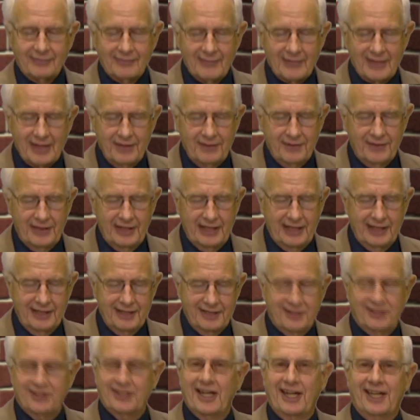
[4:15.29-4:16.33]
the
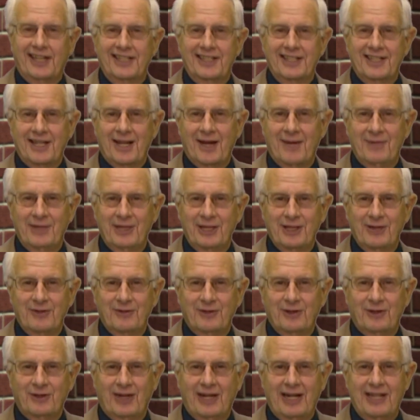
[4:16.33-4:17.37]
second coming
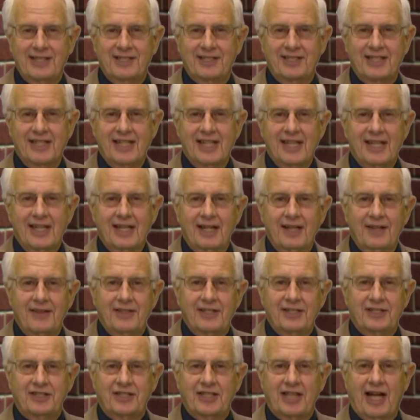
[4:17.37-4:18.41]
of Christ.
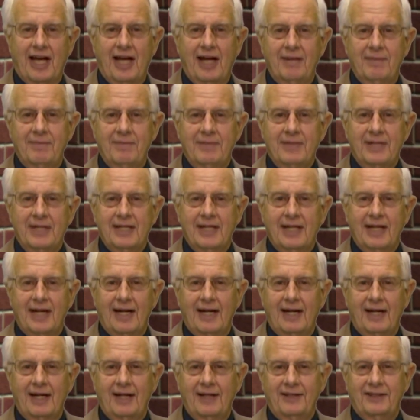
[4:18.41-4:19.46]
This time,
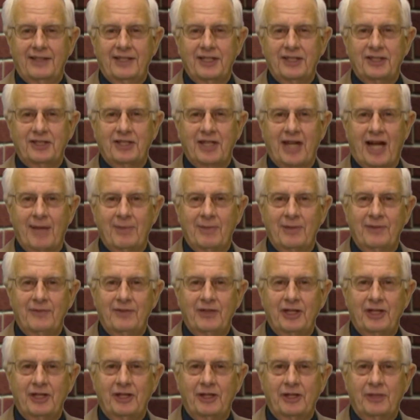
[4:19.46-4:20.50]
at this time of
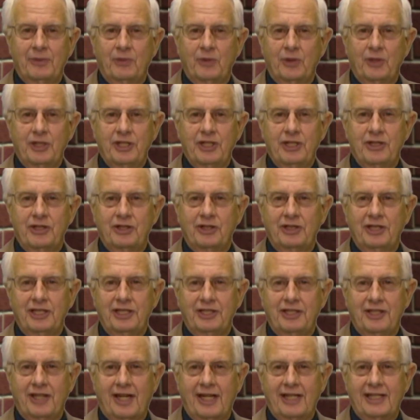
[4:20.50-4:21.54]
year, we're usually
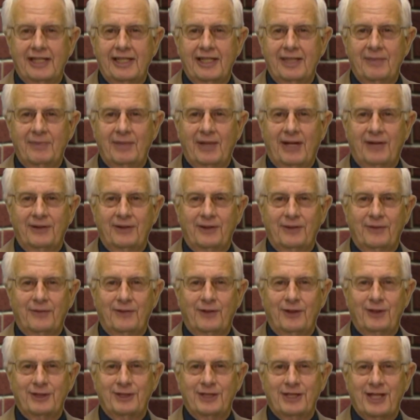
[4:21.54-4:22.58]
talking about the
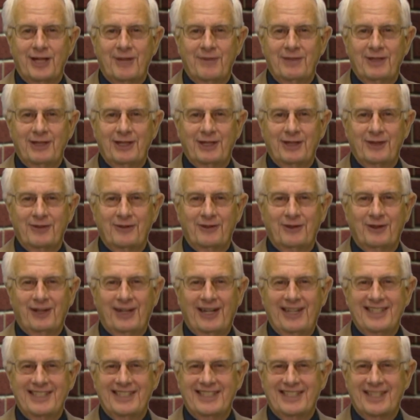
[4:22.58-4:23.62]
first coming of
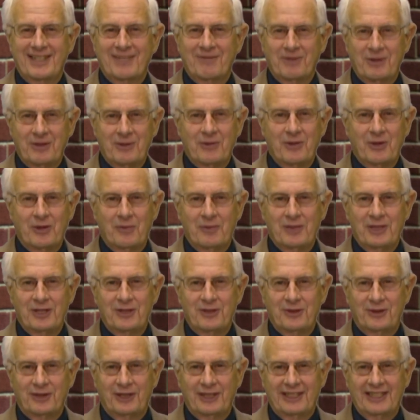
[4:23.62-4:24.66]
Christ, and we will be
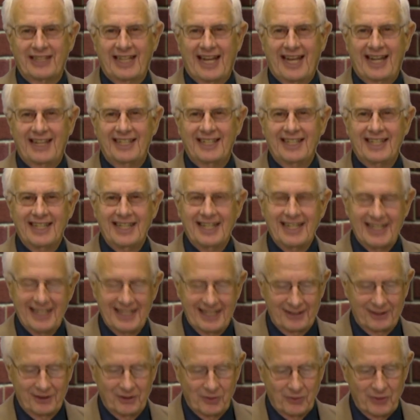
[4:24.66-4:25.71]
doing that
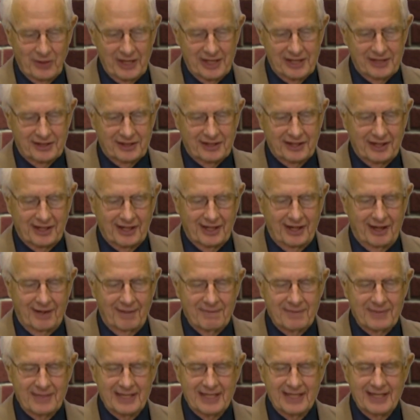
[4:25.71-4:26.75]
in the weeks to
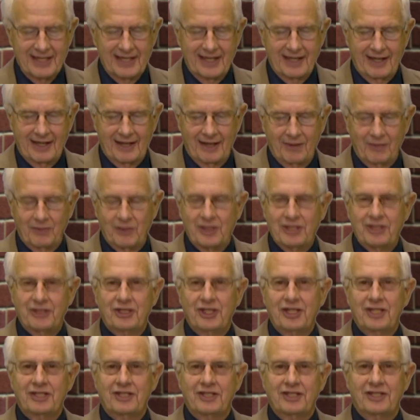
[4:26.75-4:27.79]
come when
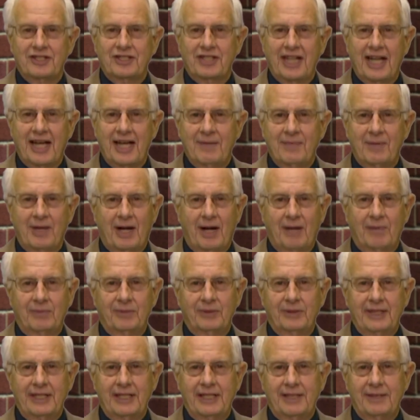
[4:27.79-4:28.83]
Jesus came
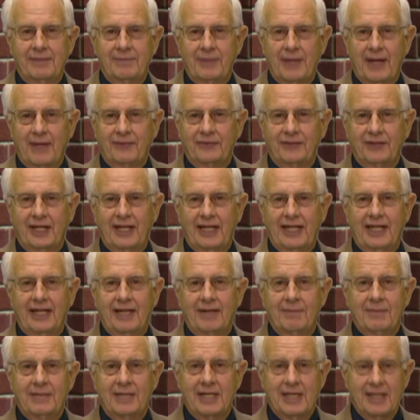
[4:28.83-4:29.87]
humbly in
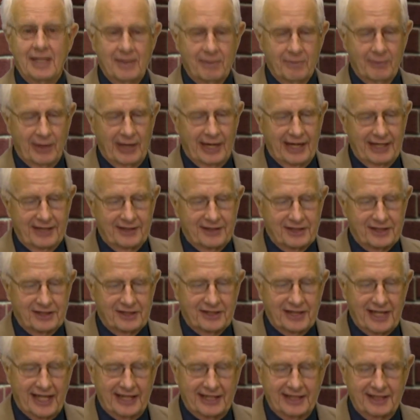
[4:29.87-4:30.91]
Bethlehem. But at the
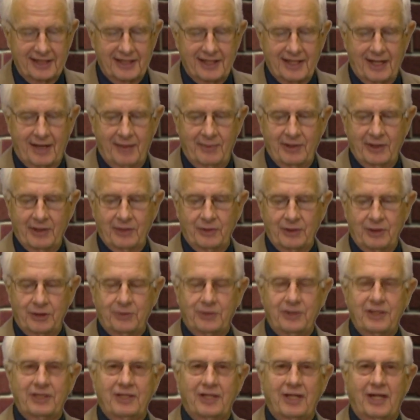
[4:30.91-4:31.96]
second coming, which
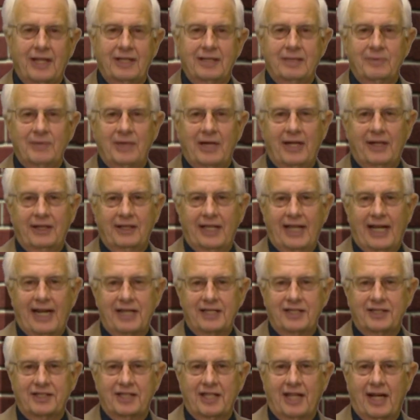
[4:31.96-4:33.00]
we talked about
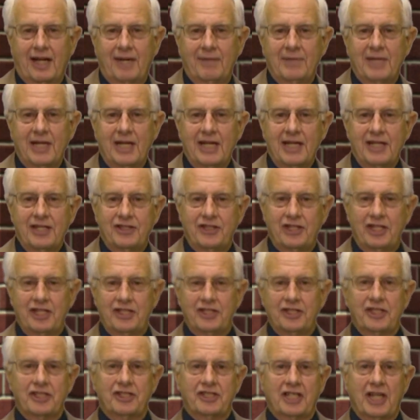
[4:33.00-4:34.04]
last time,
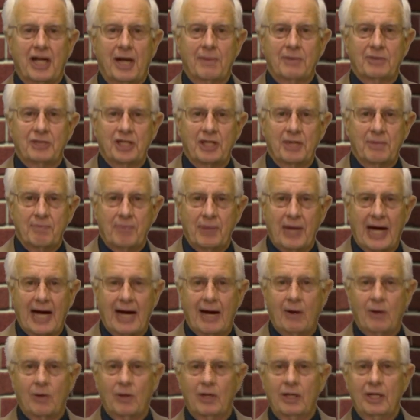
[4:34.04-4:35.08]
Jesus comes in
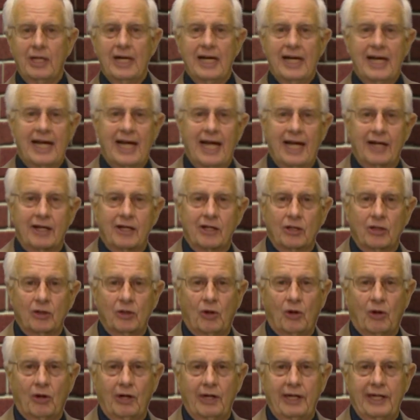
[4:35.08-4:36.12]
power and
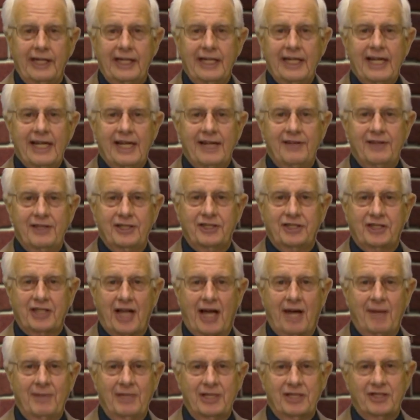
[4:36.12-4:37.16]
glory. This
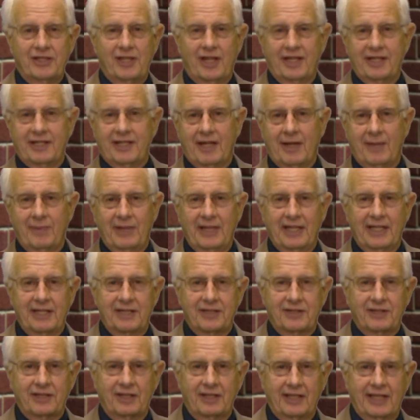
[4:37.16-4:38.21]
time he's not coming
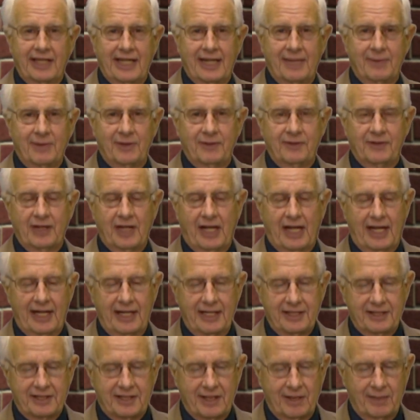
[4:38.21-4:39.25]
as the Lamb of God.
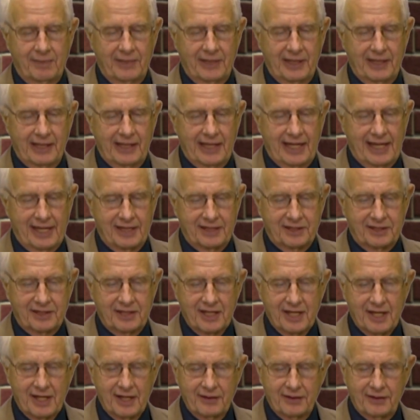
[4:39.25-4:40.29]
He's coming as
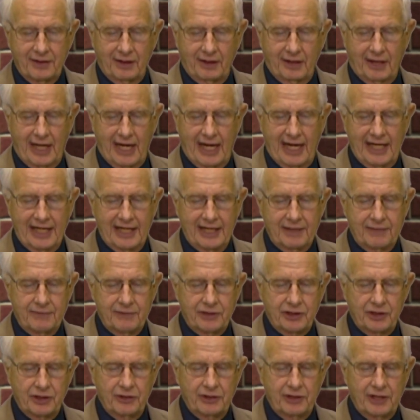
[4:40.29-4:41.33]
the Lion of
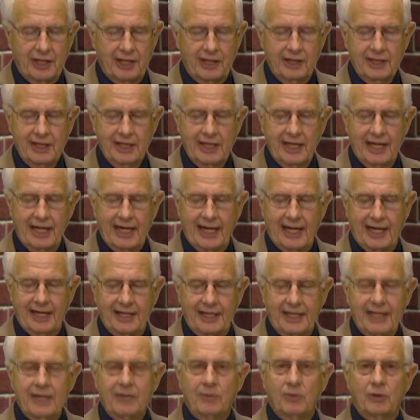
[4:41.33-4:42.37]
Judah. And
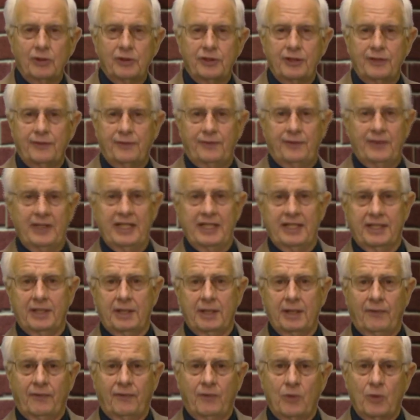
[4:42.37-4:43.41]
he will defeat
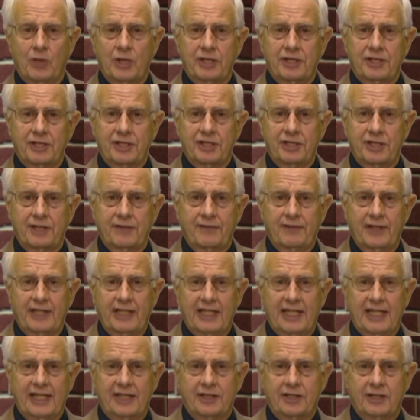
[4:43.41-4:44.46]
the forces of
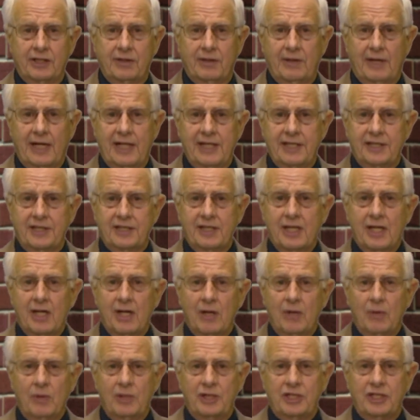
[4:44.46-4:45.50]
the Antichrist,
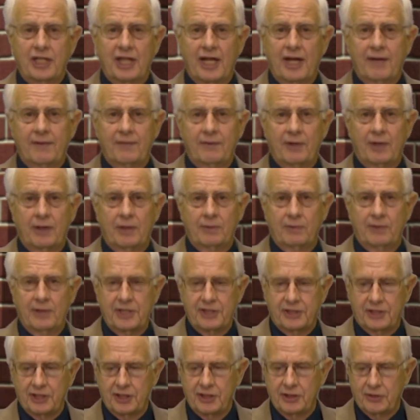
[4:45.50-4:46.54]
which have
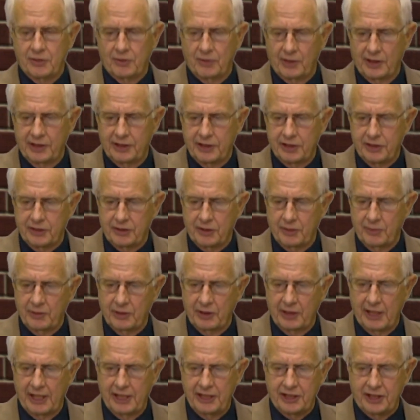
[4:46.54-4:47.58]
arisen during the
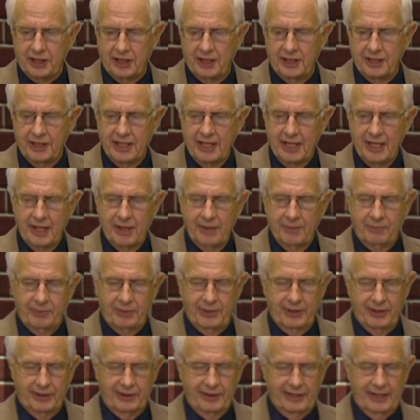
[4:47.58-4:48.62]
tribulation
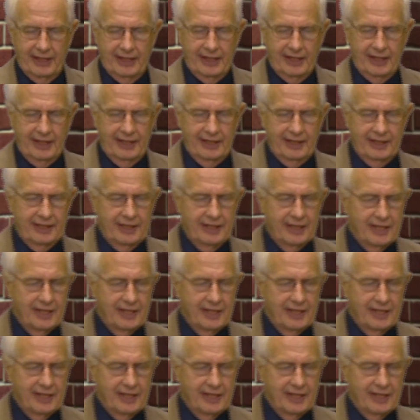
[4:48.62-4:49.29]
period. And